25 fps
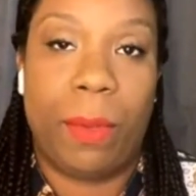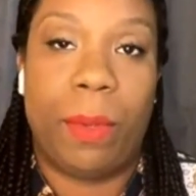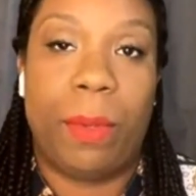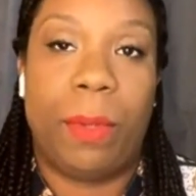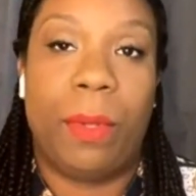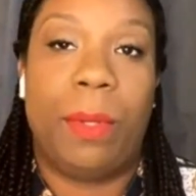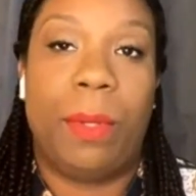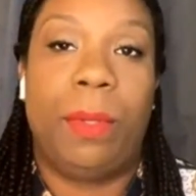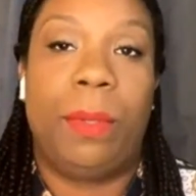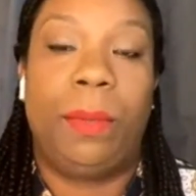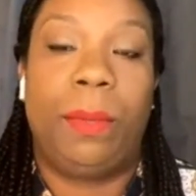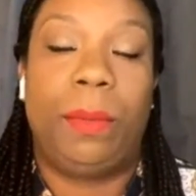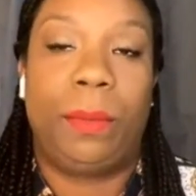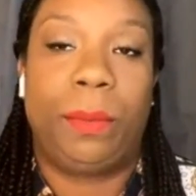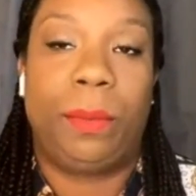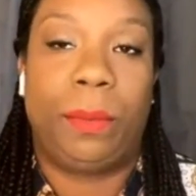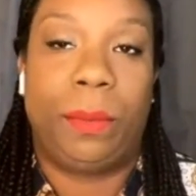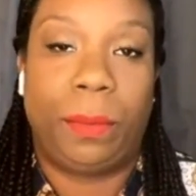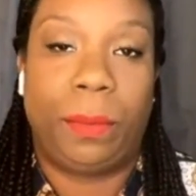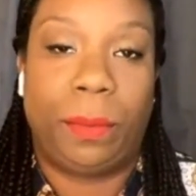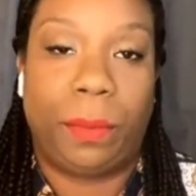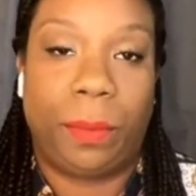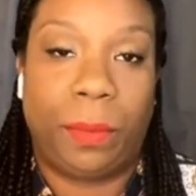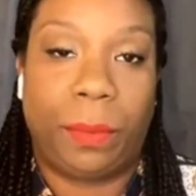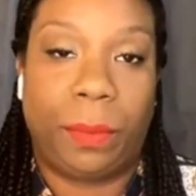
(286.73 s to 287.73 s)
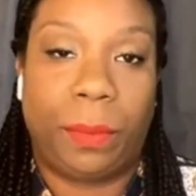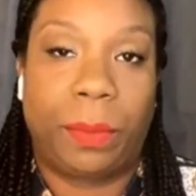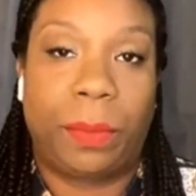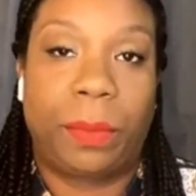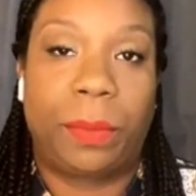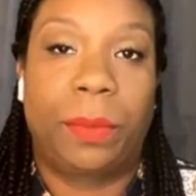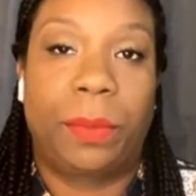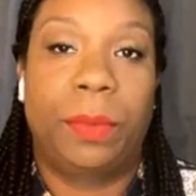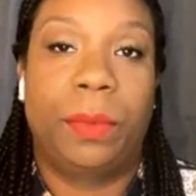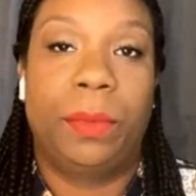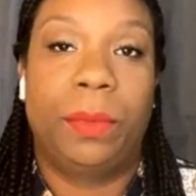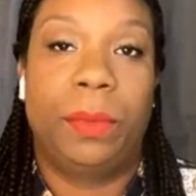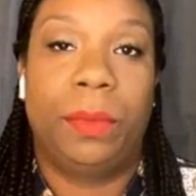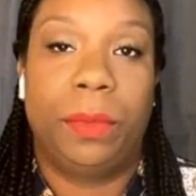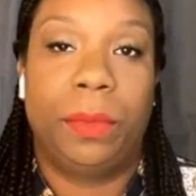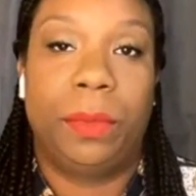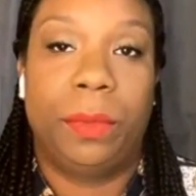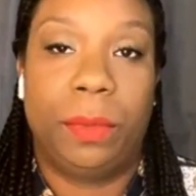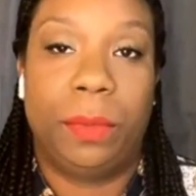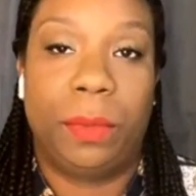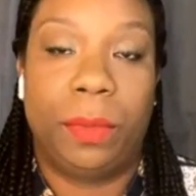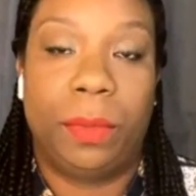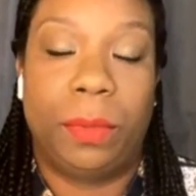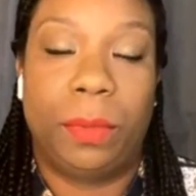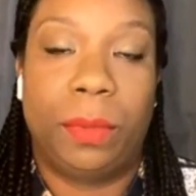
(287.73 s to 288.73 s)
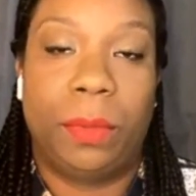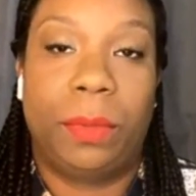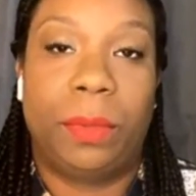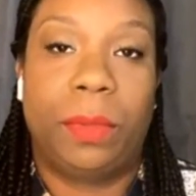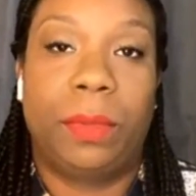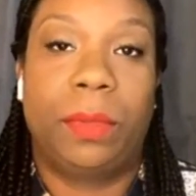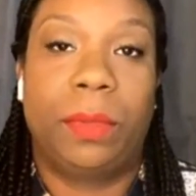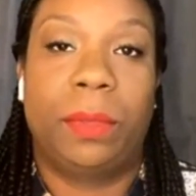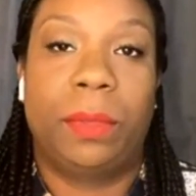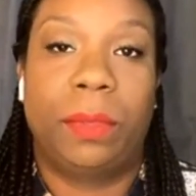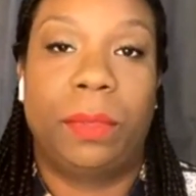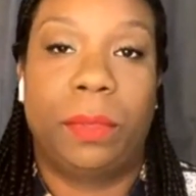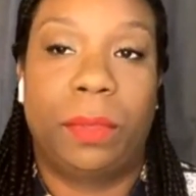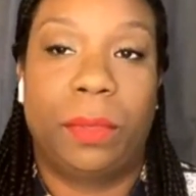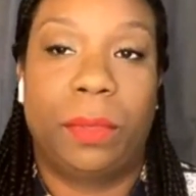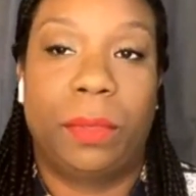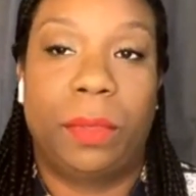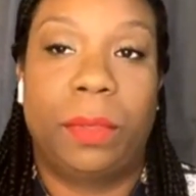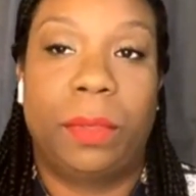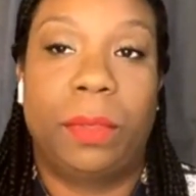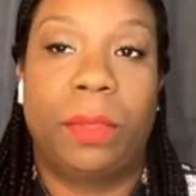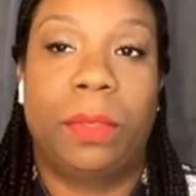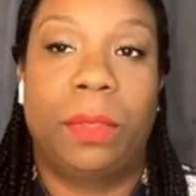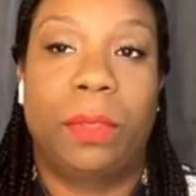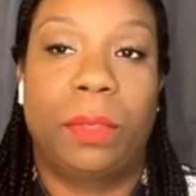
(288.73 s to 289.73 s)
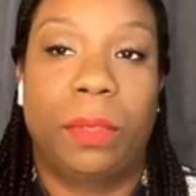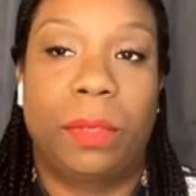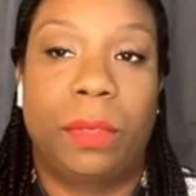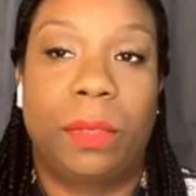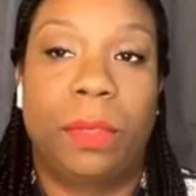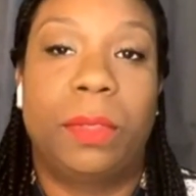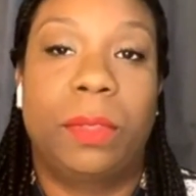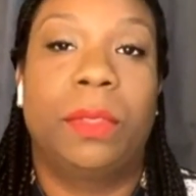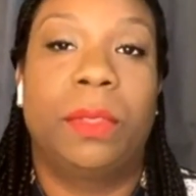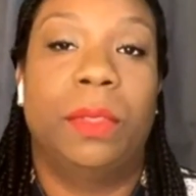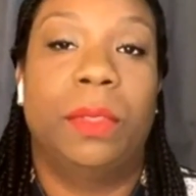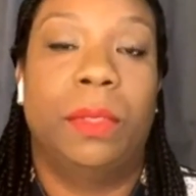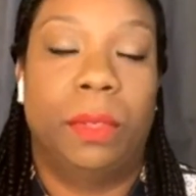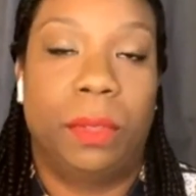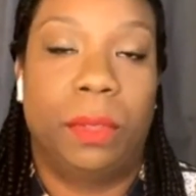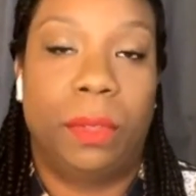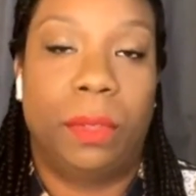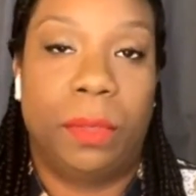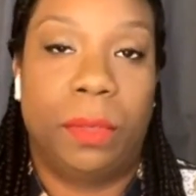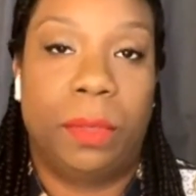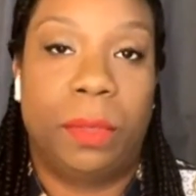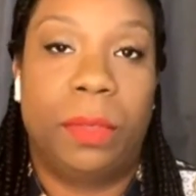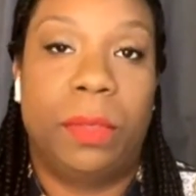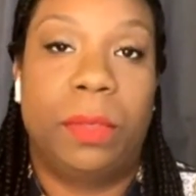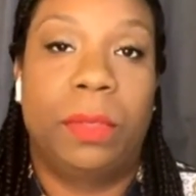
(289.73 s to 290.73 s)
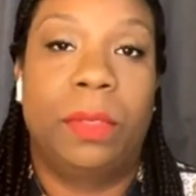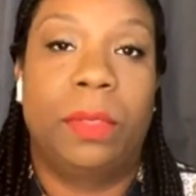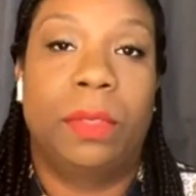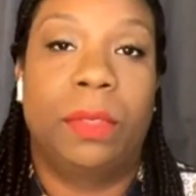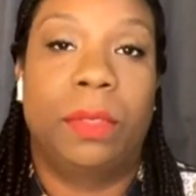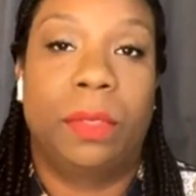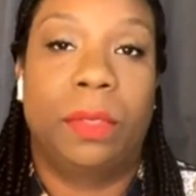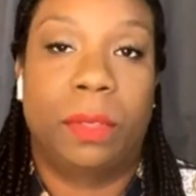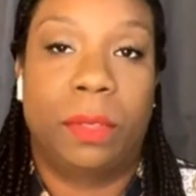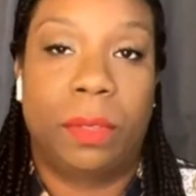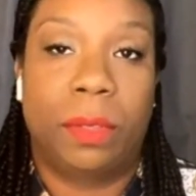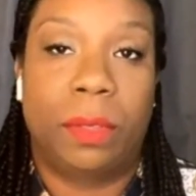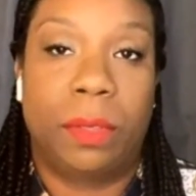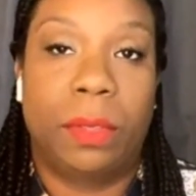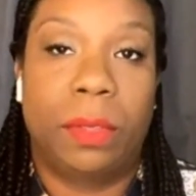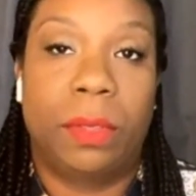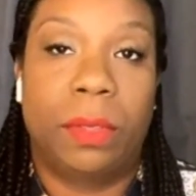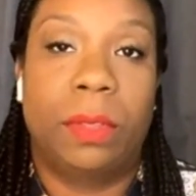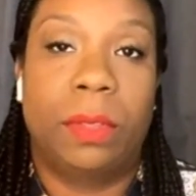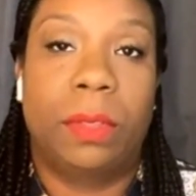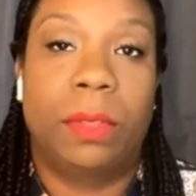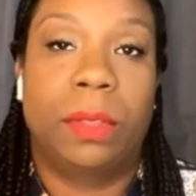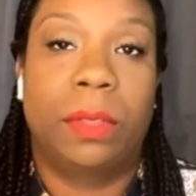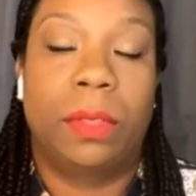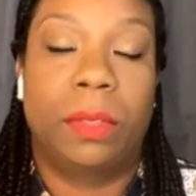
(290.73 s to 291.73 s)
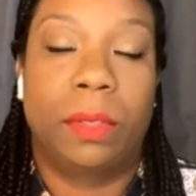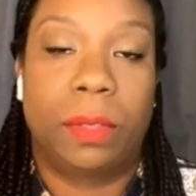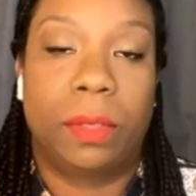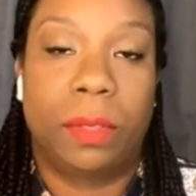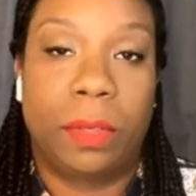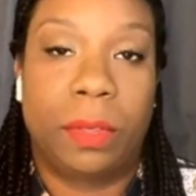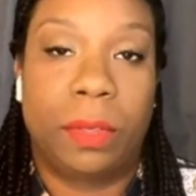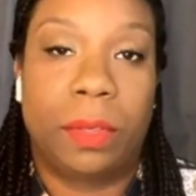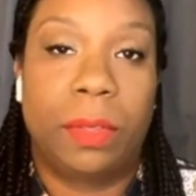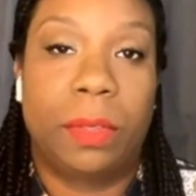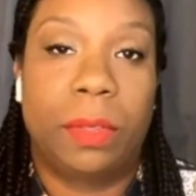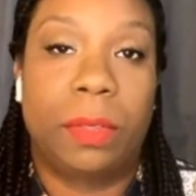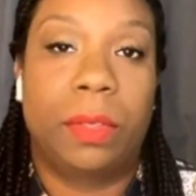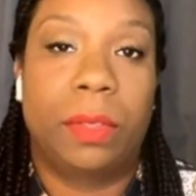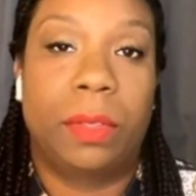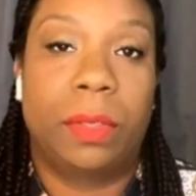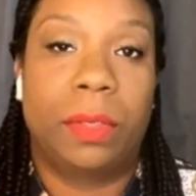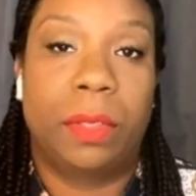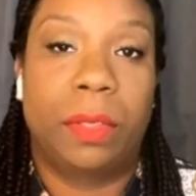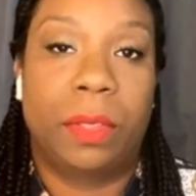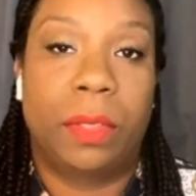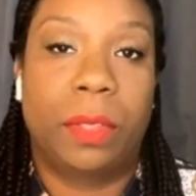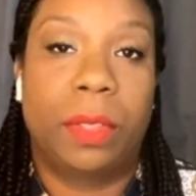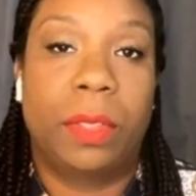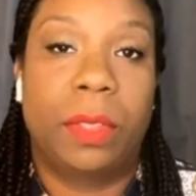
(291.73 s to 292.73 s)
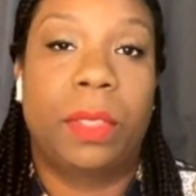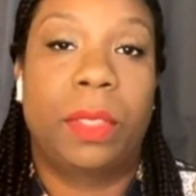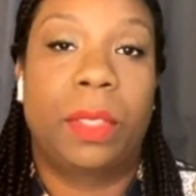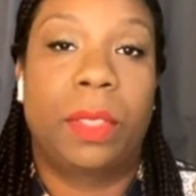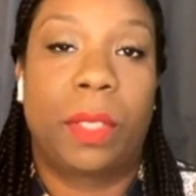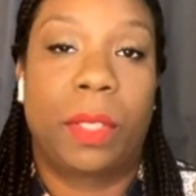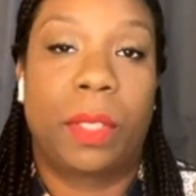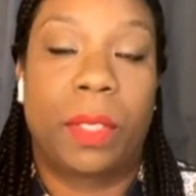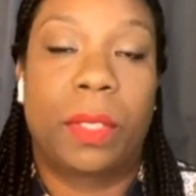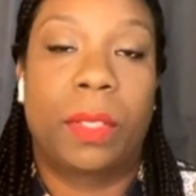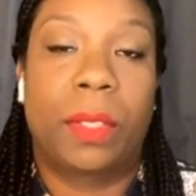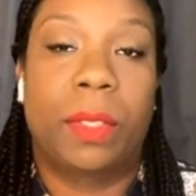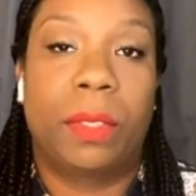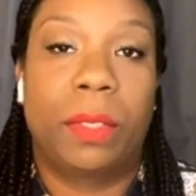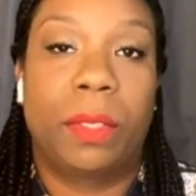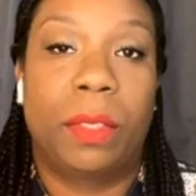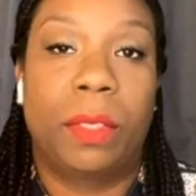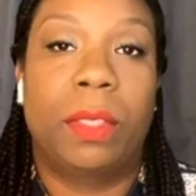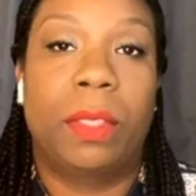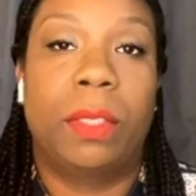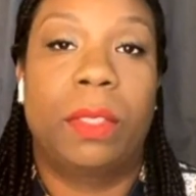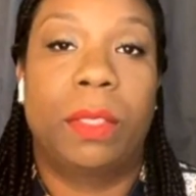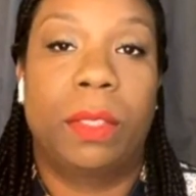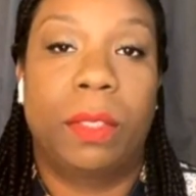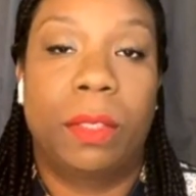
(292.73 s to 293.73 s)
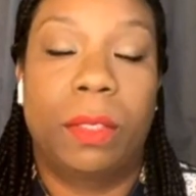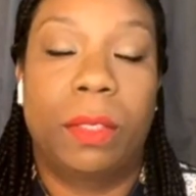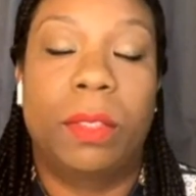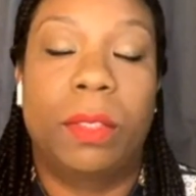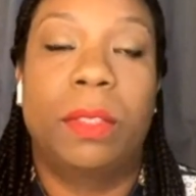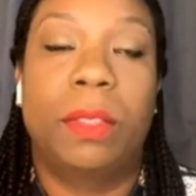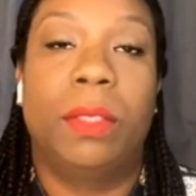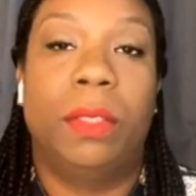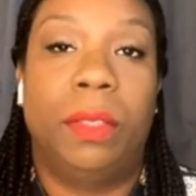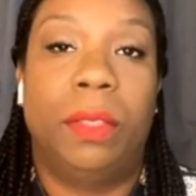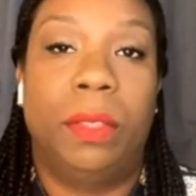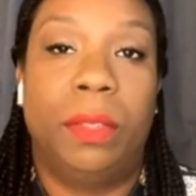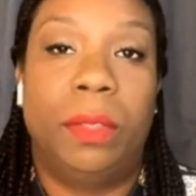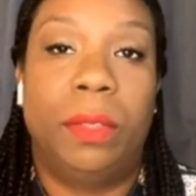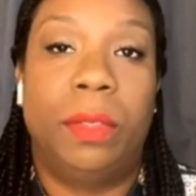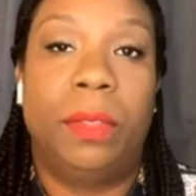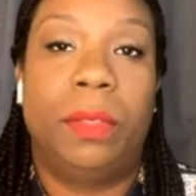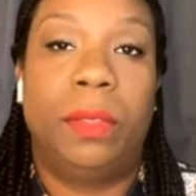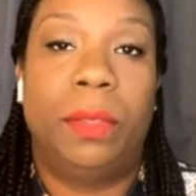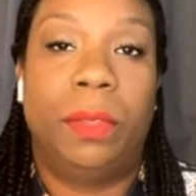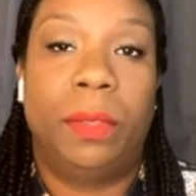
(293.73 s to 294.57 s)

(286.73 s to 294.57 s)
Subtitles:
No words are spoken by the person on screen.